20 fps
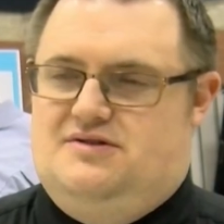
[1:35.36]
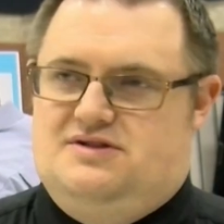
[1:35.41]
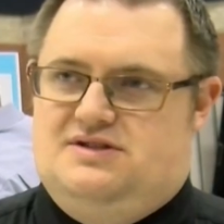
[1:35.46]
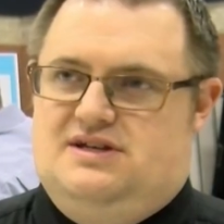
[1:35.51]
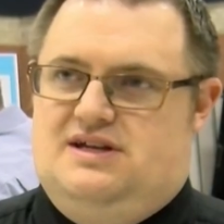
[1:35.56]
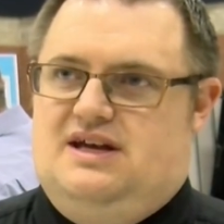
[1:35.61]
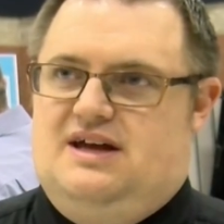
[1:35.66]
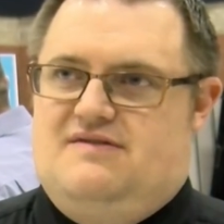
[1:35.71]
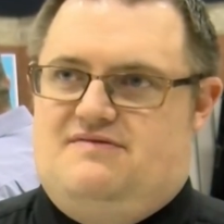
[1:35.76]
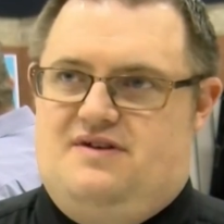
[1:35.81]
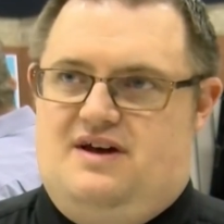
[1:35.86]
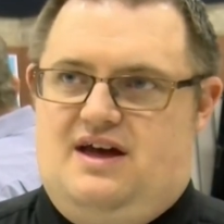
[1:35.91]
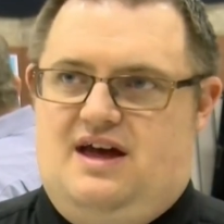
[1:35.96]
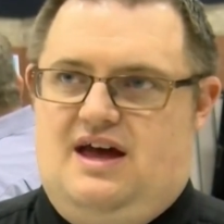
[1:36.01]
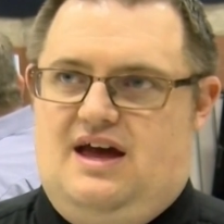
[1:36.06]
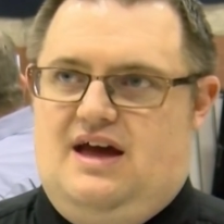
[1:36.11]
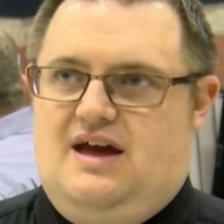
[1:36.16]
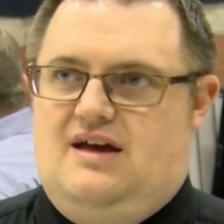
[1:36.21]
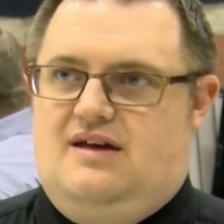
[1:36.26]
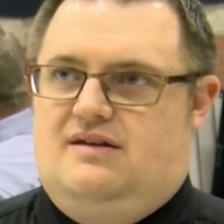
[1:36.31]
know, City
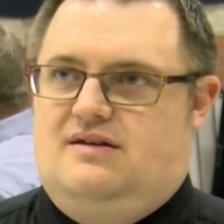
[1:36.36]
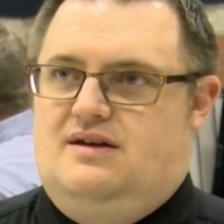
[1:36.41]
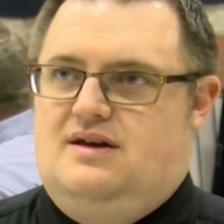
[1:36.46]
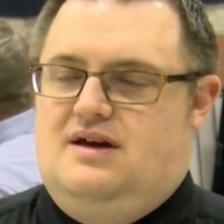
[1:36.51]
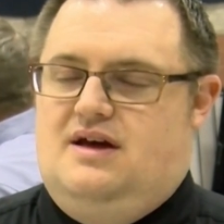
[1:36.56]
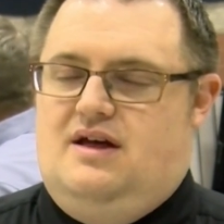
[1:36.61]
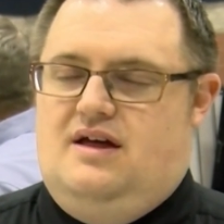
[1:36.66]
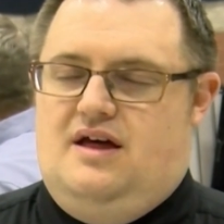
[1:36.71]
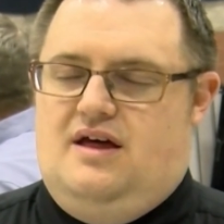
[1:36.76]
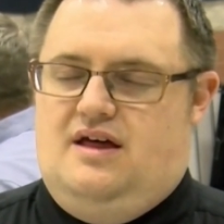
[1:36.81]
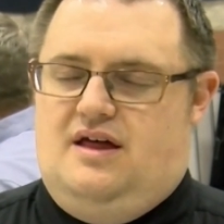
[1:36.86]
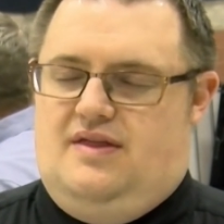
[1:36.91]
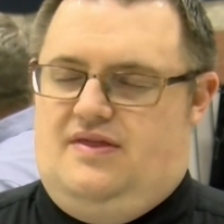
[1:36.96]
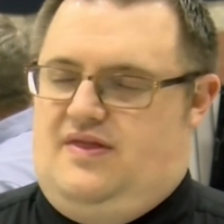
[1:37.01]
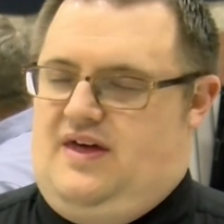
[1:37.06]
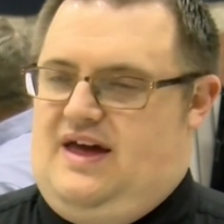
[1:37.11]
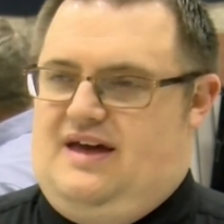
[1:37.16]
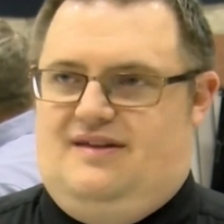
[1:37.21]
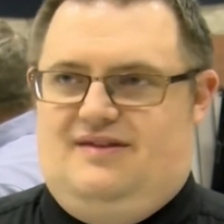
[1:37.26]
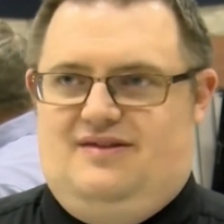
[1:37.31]
FAA, uh,
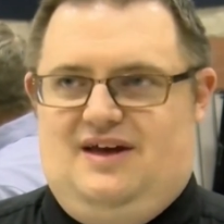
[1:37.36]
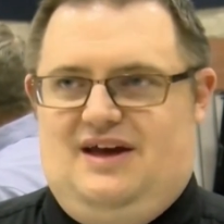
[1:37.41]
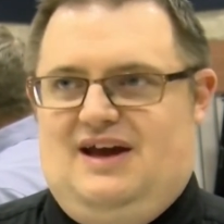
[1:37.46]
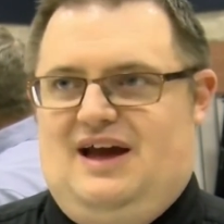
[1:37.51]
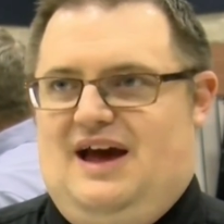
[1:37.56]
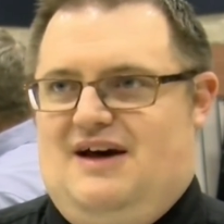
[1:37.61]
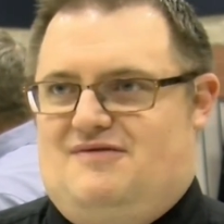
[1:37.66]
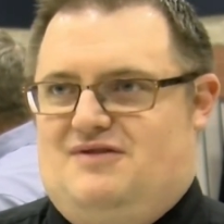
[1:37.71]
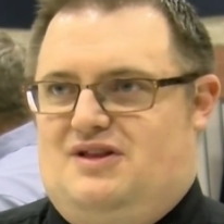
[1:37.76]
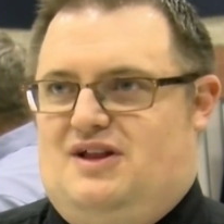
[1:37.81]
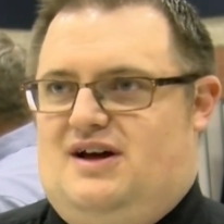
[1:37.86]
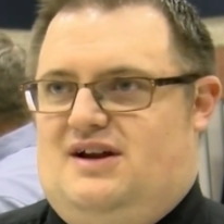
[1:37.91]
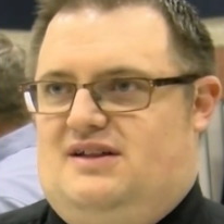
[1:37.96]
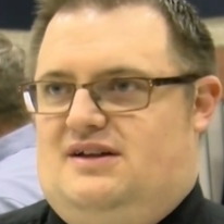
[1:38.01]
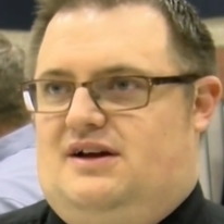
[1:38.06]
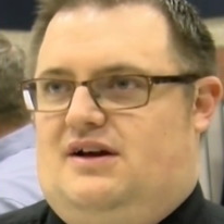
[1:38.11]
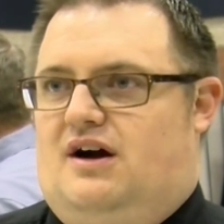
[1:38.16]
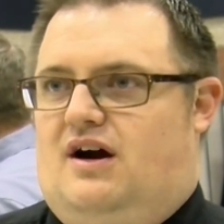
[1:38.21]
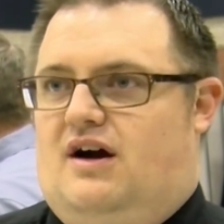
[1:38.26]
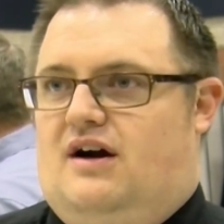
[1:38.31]
they, they have a lot of
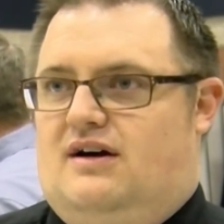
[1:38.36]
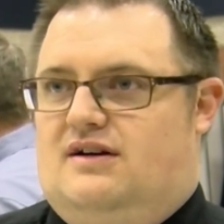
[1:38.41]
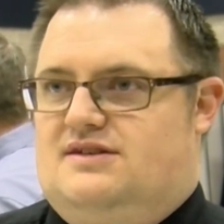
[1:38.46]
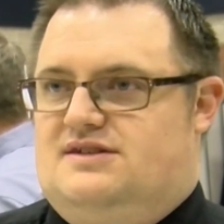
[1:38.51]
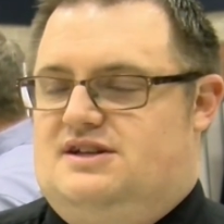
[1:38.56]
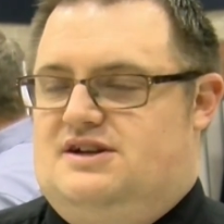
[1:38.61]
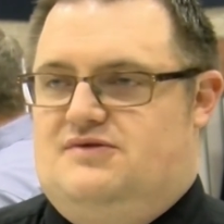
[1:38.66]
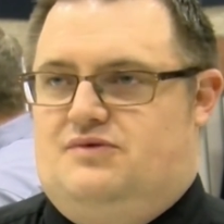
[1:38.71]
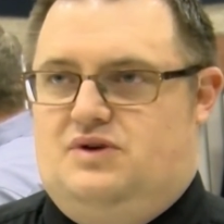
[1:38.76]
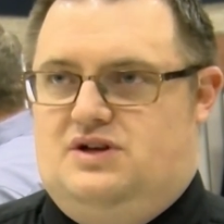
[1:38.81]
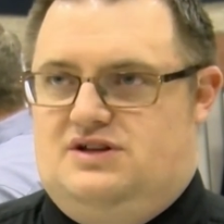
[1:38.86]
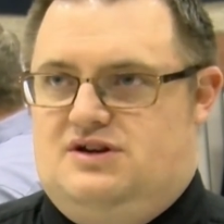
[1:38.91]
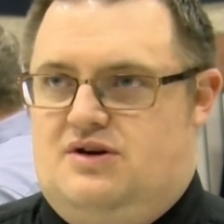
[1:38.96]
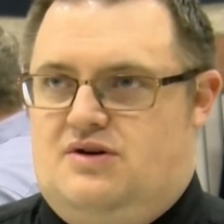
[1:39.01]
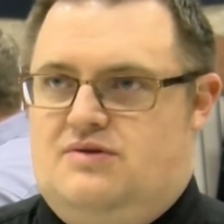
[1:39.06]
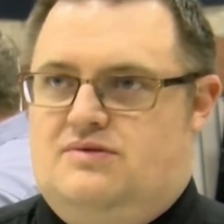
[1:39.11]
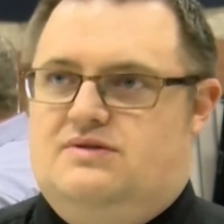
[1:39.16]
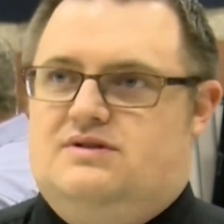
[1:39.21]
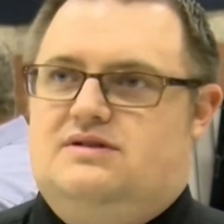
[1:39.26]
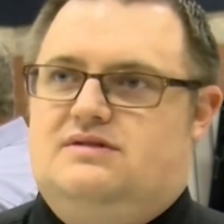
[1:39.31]
the cards that if we
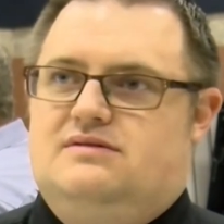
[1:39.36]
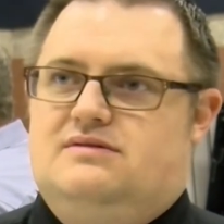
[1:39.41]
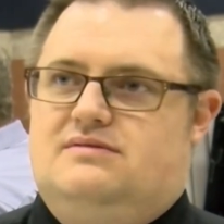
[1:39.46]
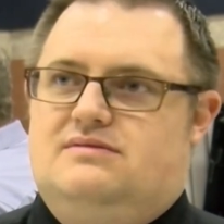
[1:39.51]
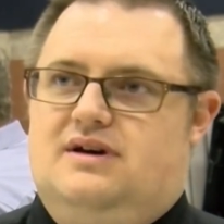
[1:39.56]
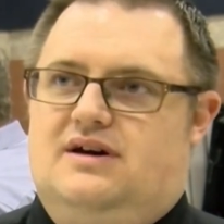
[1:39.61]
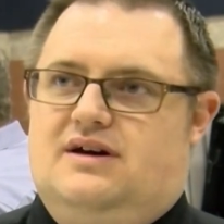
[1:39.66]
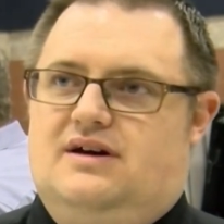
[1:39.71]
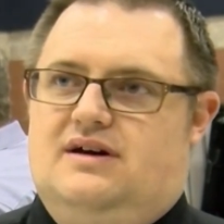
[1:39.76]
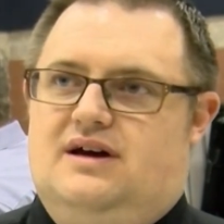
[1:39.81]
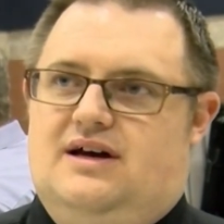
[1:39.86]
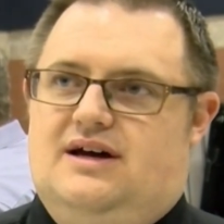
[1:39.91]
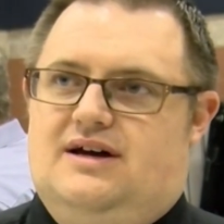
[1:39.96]
don't uh,